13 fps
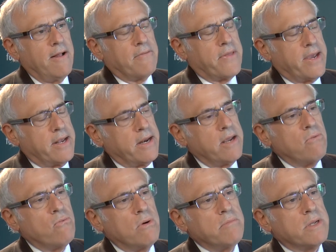they had a
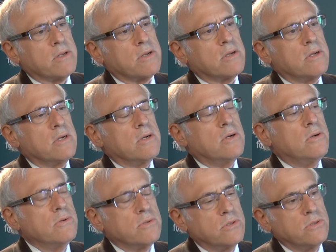woman
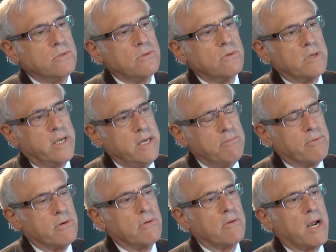who knew
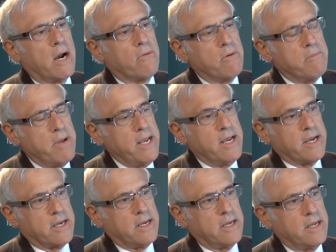Hebrew,
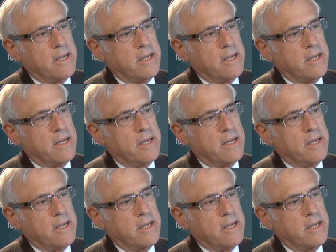Aramaic,